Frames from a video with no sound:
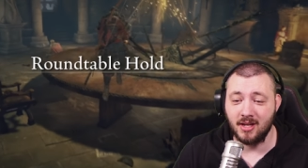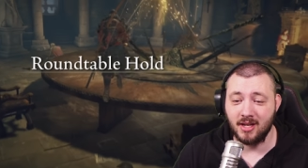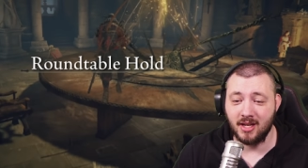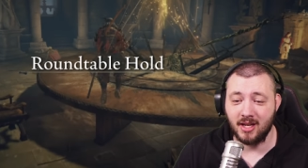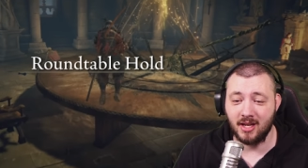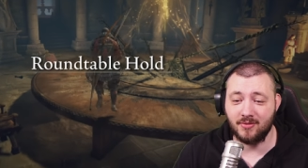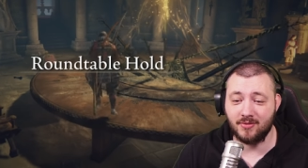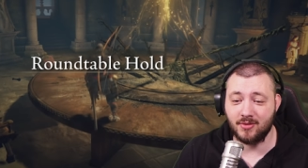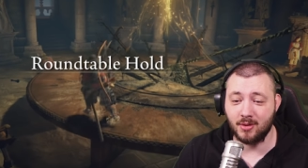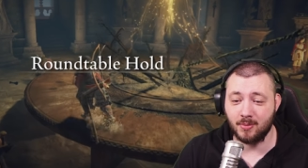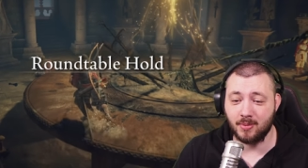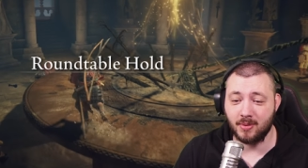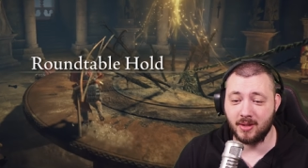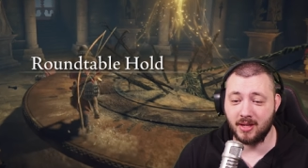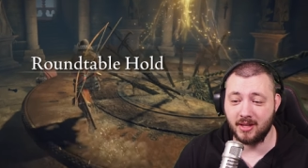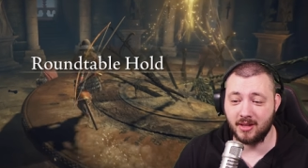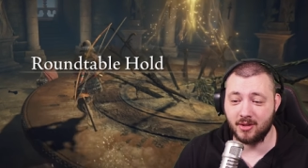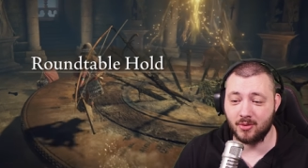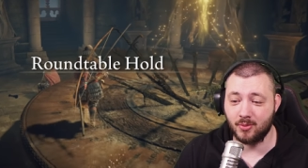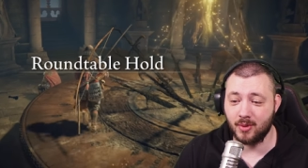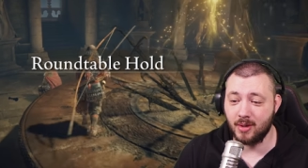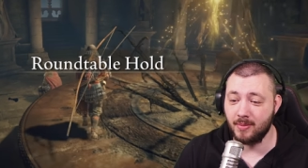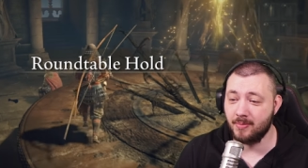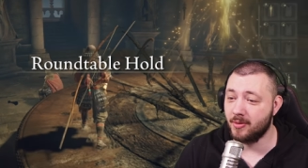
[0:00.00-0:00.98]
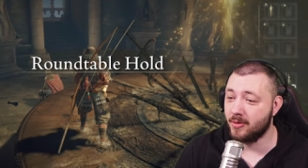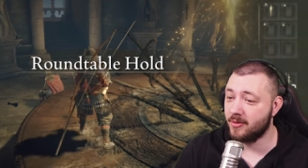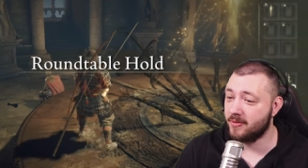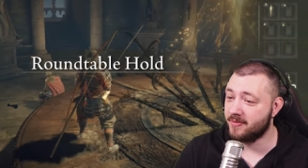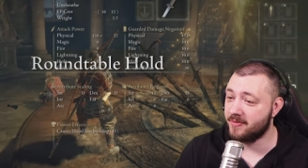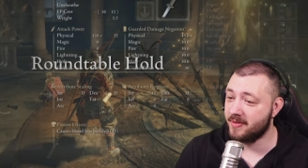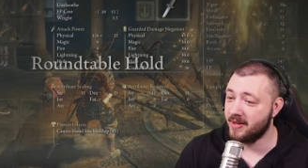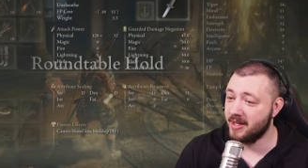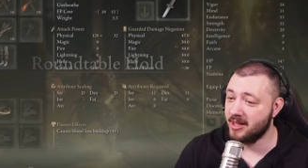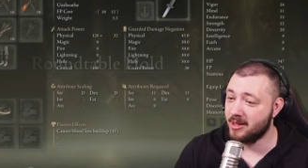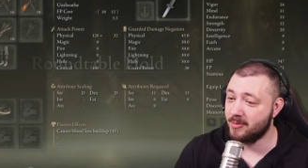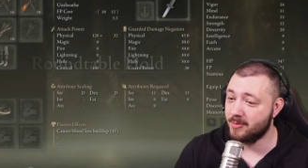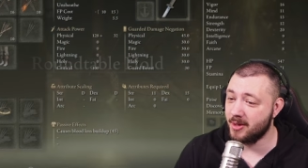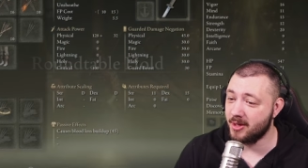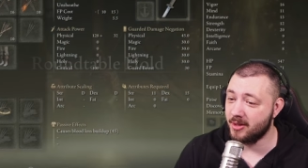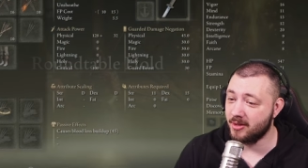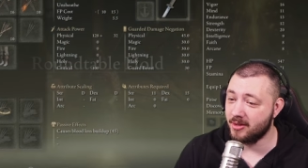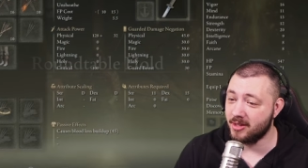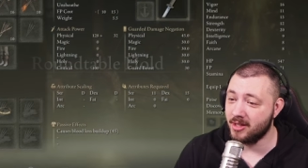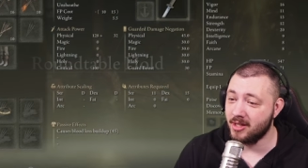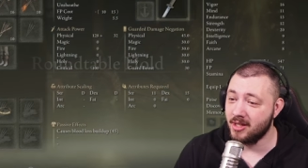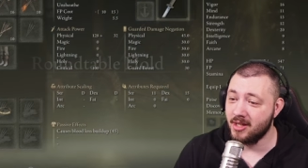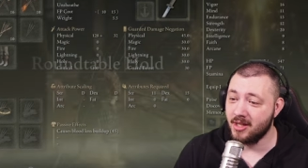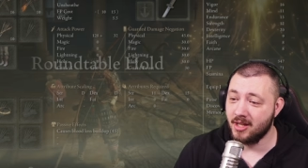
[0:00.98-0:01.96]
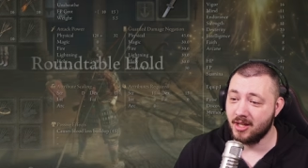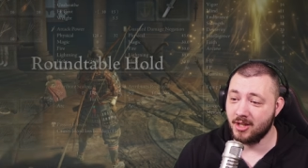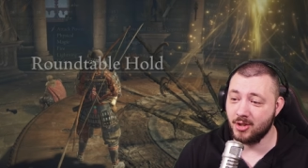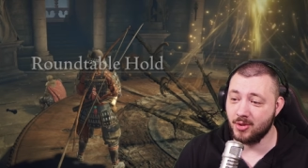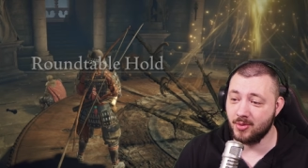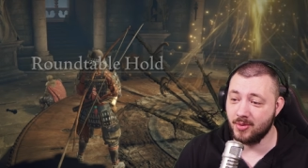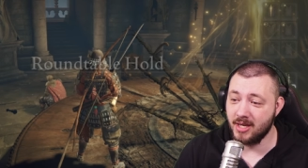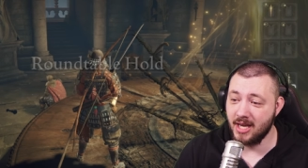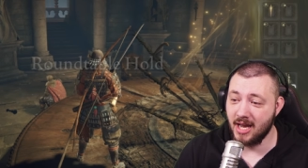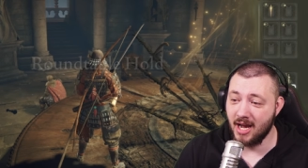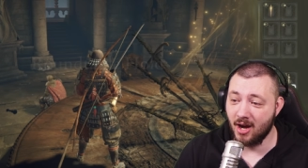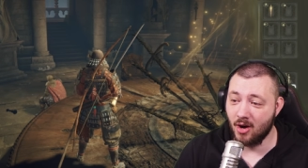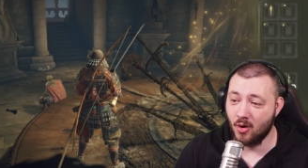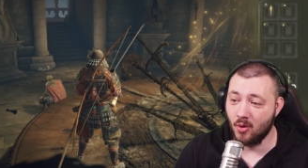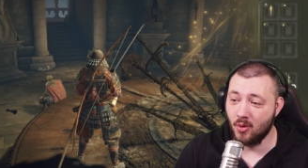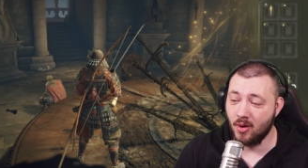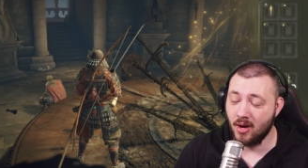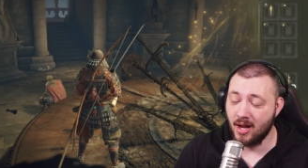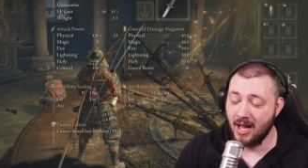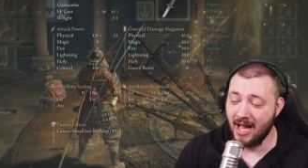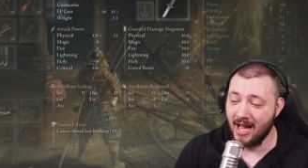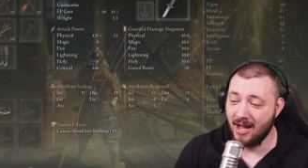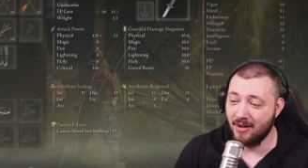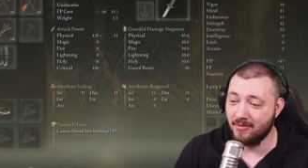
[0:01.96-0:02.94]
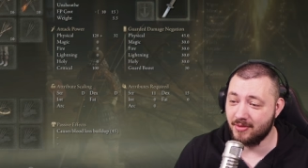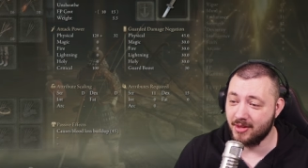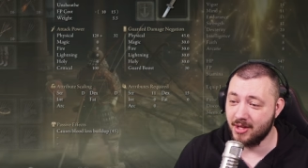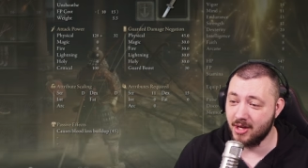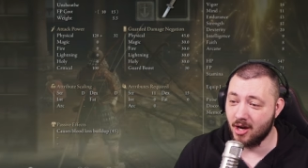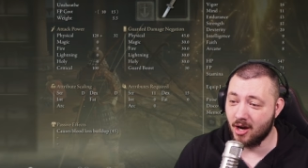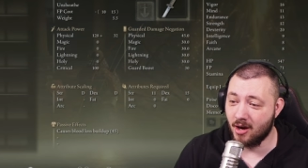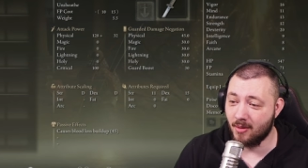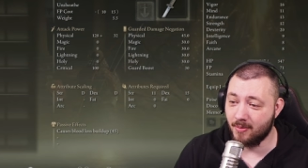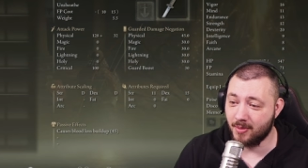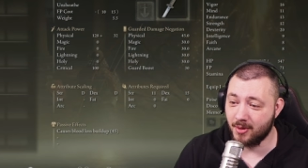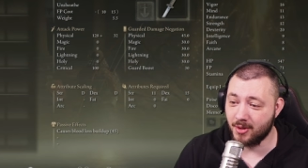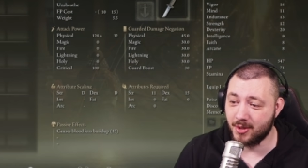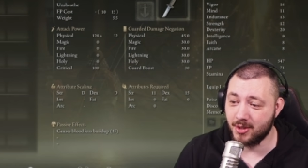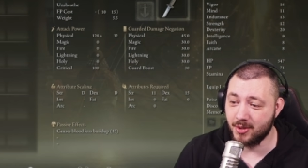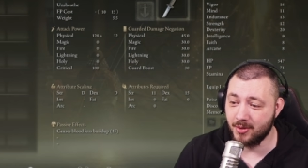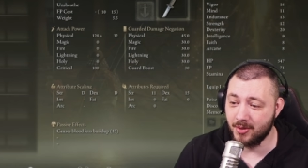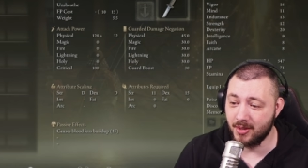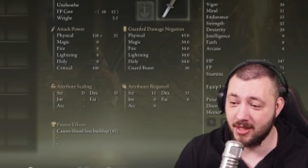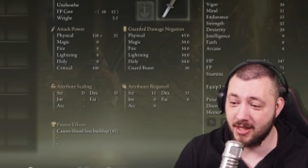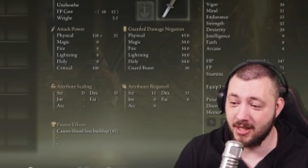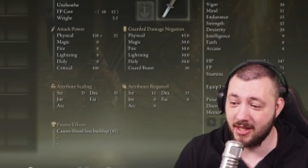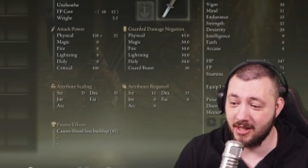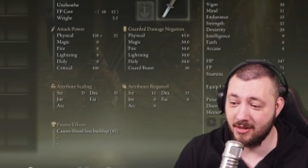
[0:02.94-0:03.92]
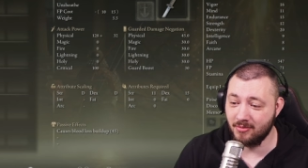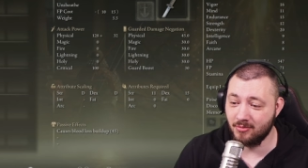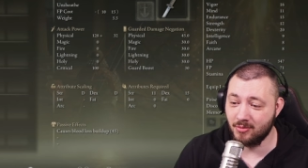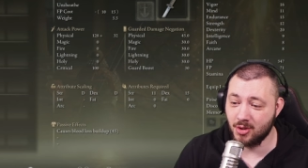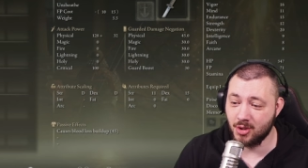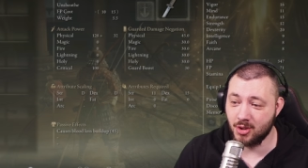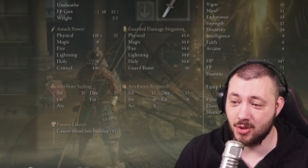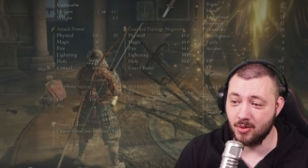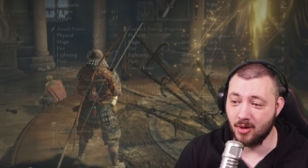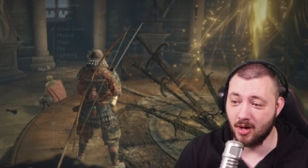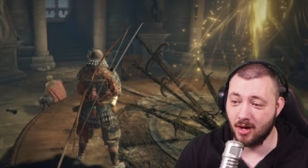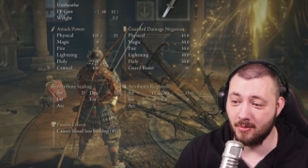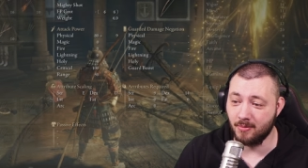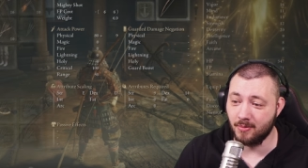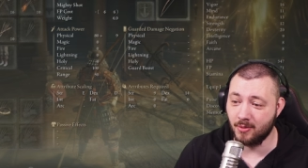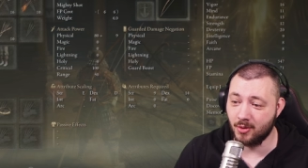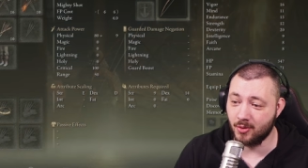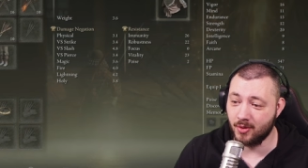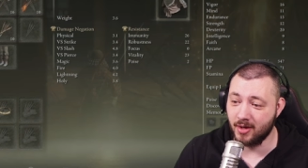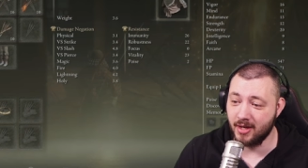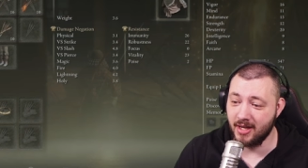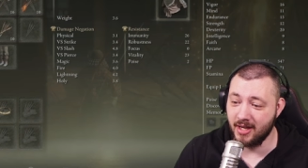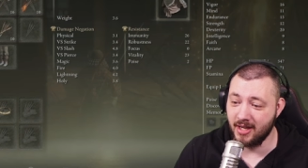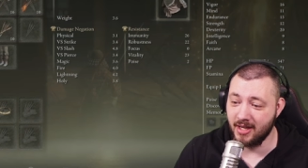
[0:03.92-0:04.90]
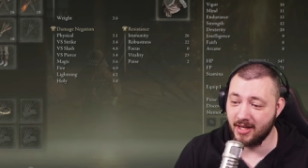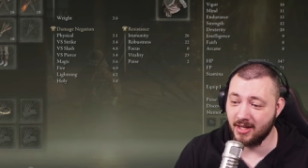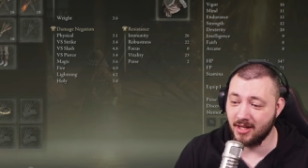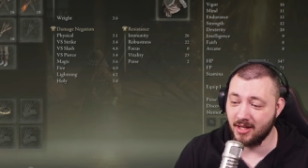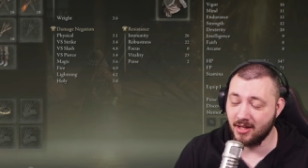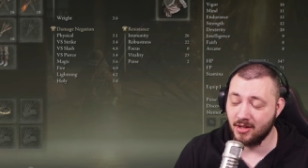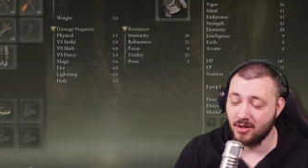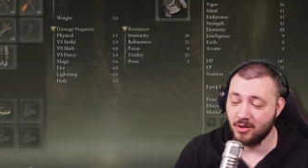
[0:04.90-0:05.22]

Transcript: If you play the Reaper of Faith build, you now have the opportunity to upgrade it